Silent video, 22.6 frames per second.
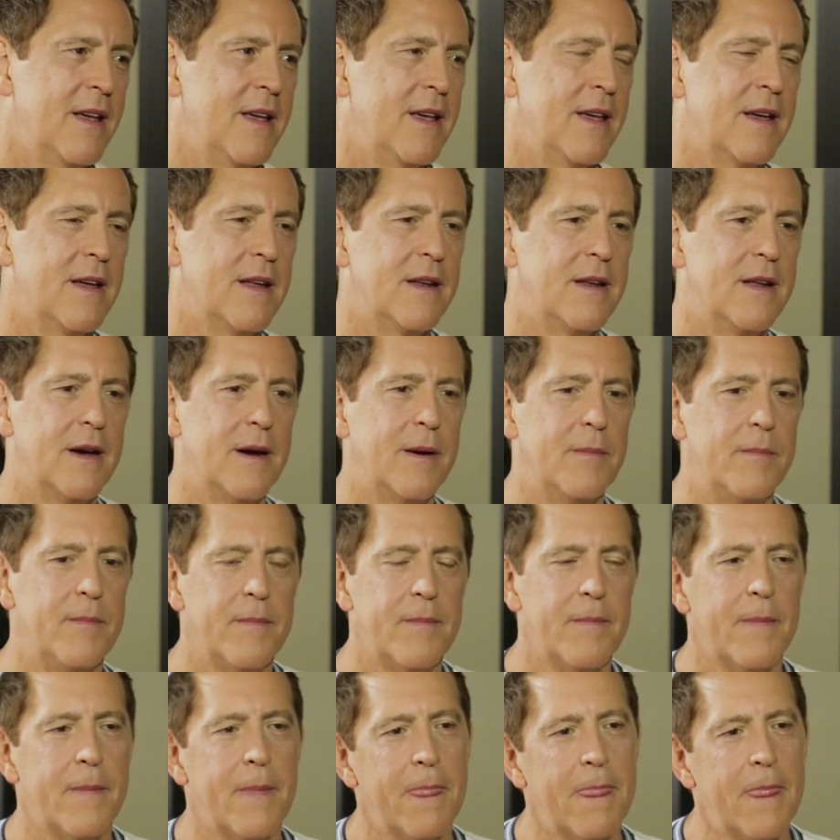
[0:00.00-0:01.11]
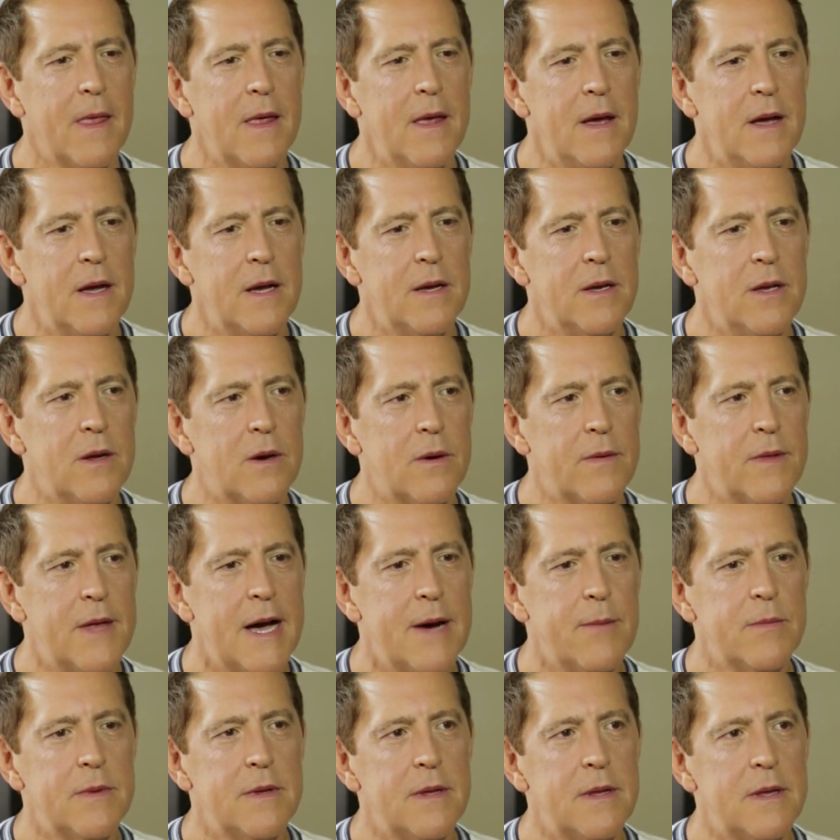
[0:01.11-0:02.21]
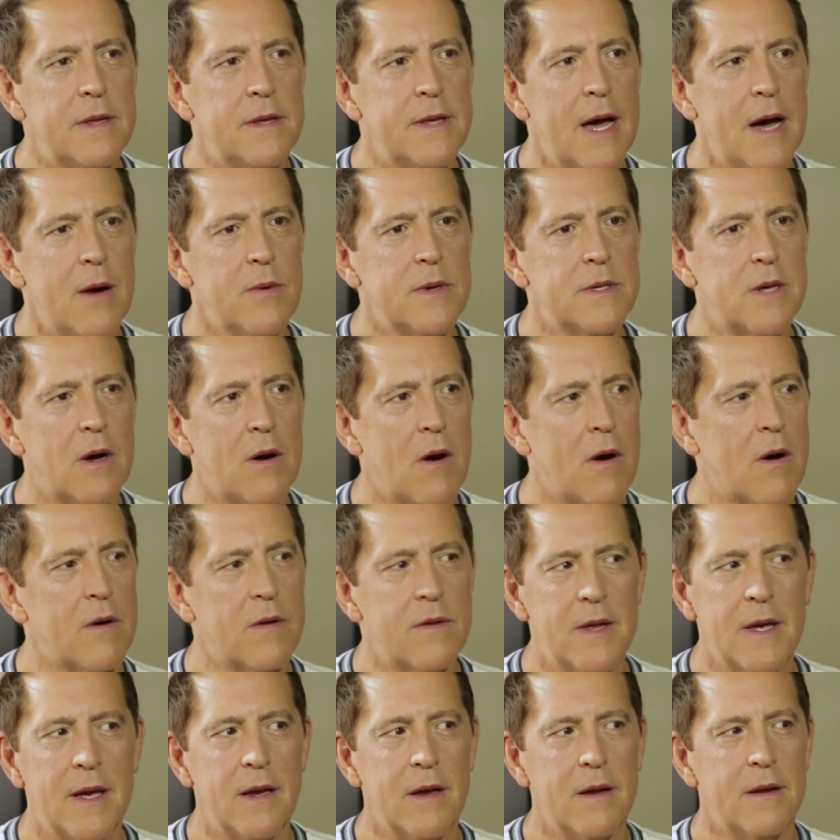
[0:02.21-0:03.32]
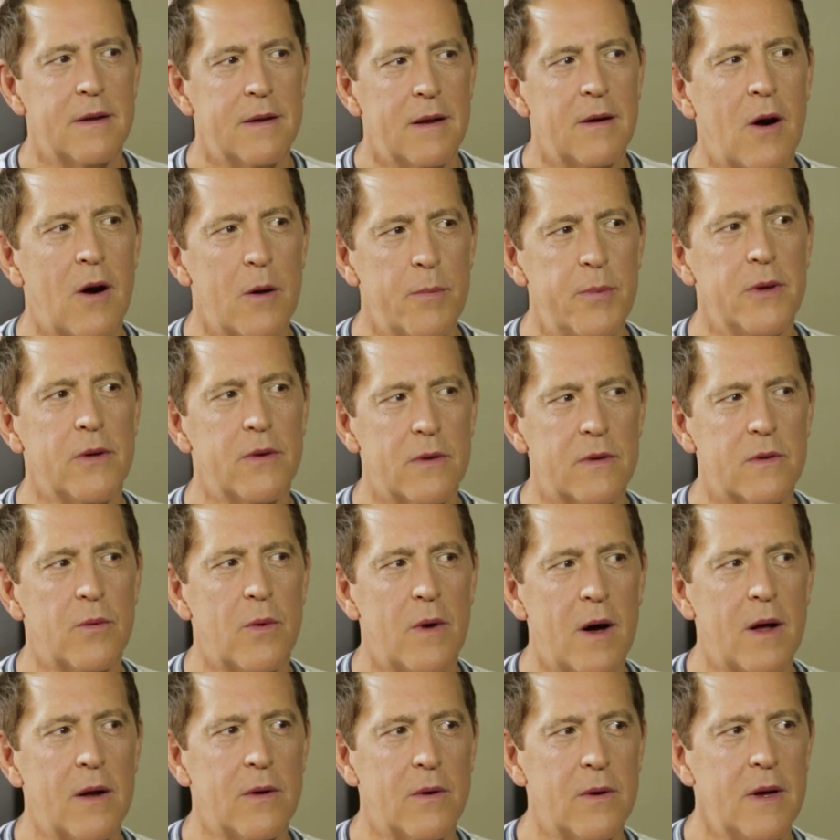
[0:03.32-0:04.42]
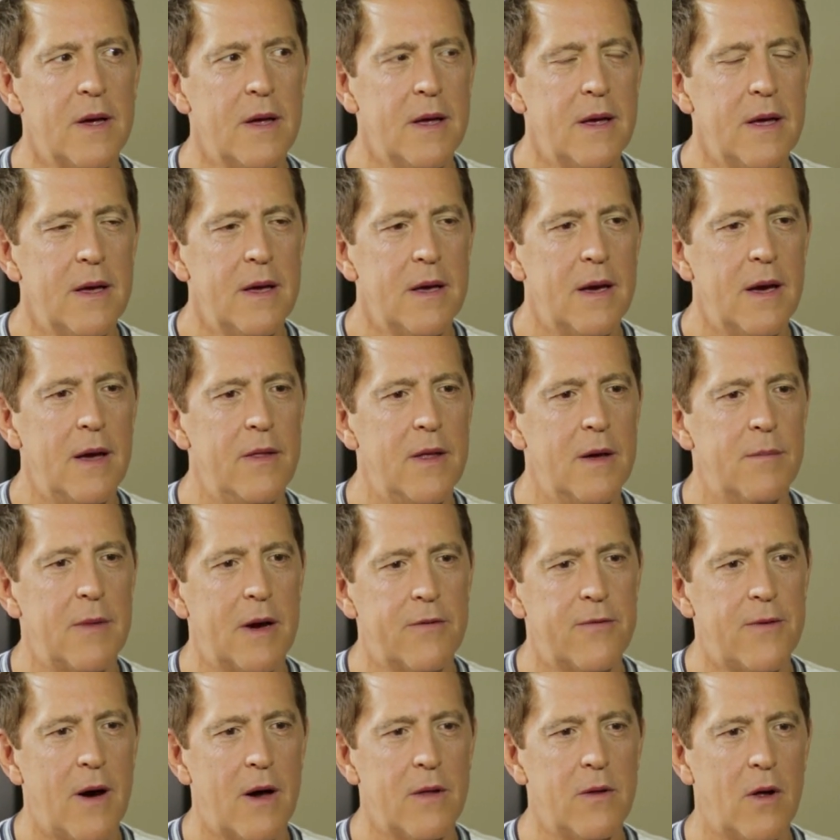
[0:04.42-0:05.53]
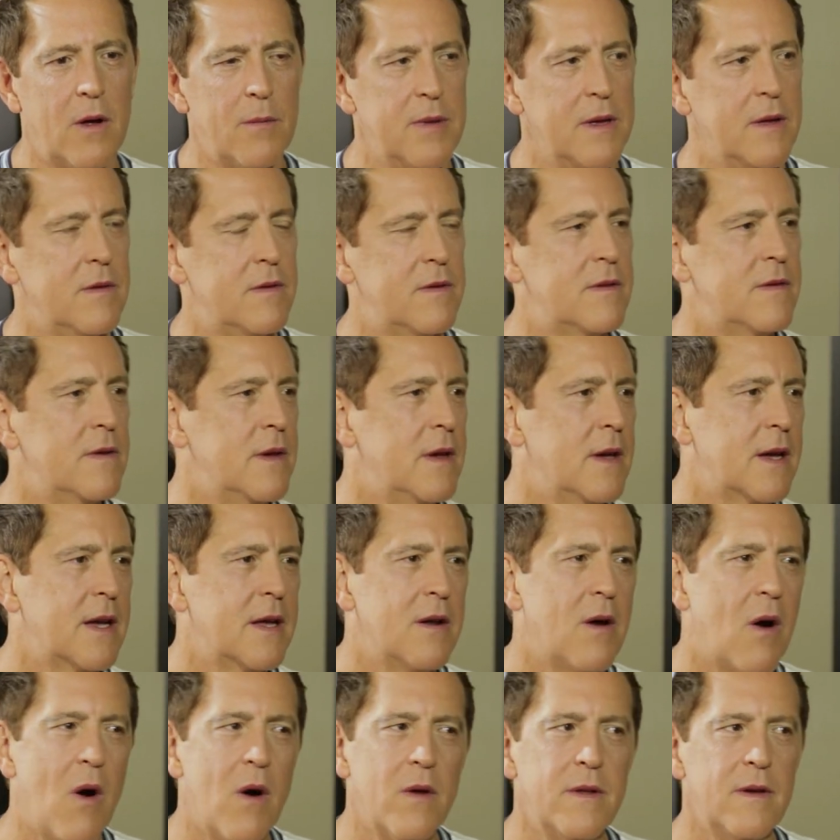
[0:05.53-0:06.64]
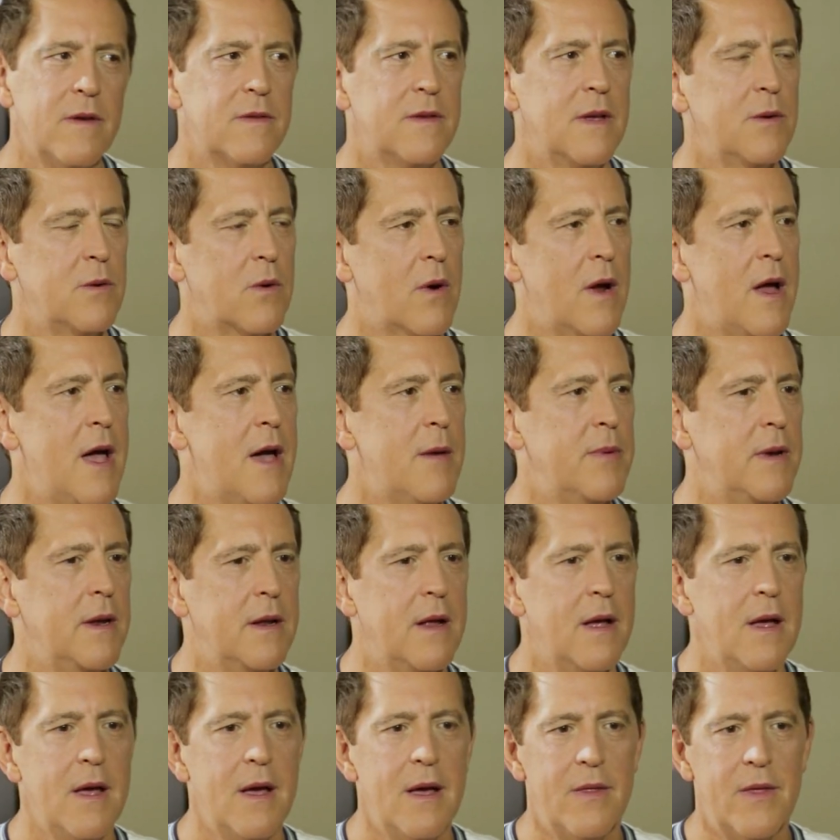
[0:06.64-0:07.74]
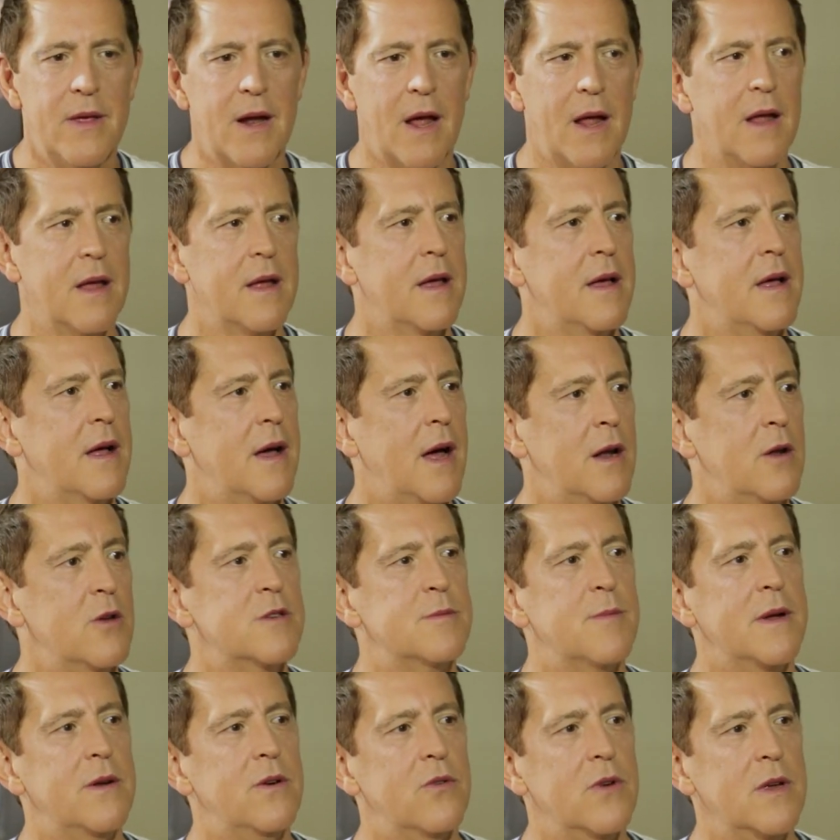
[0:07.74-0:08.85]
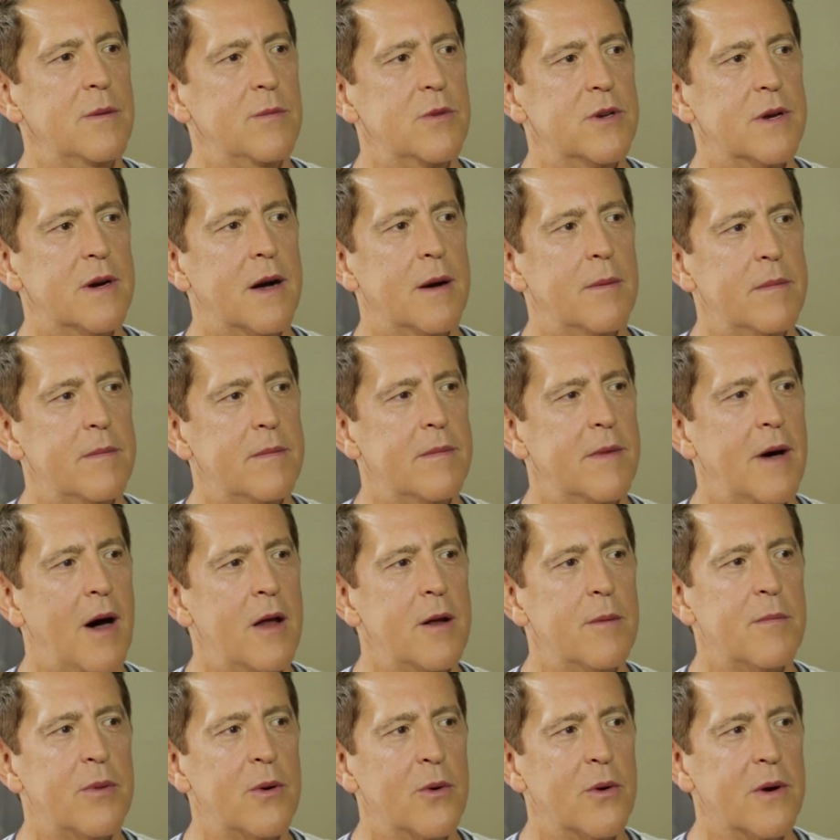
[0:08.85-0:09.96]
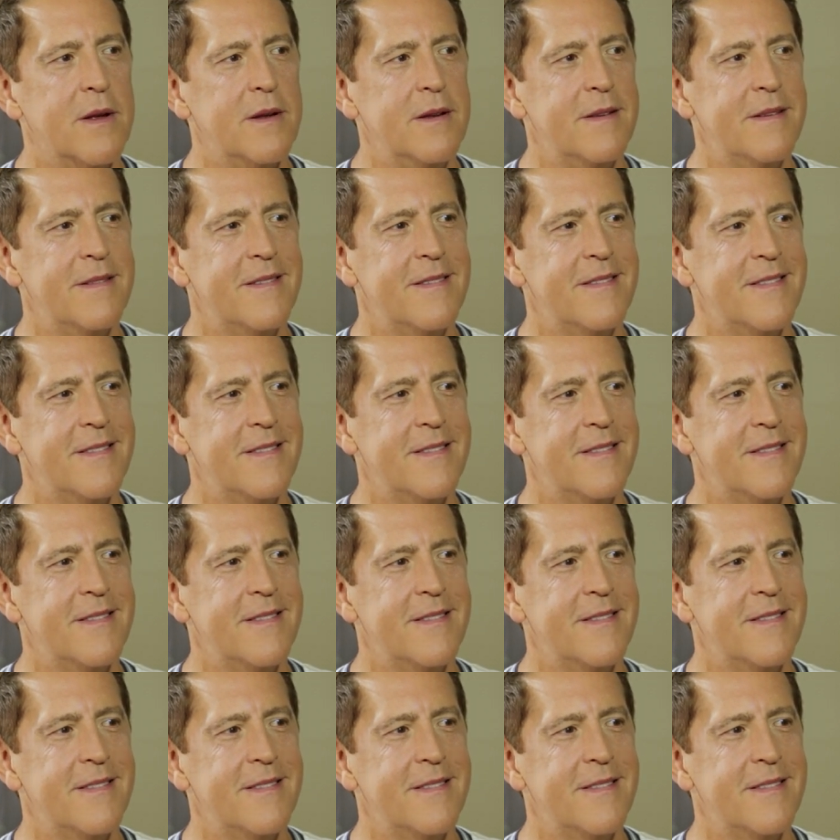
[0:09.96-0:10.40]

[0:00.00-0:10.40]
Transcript: And, um, you know, that, that was a hard thing, hard pill to swallow. And then my father-in-law being sick and all these things were happening. then I, I lose my dream job, unemployed.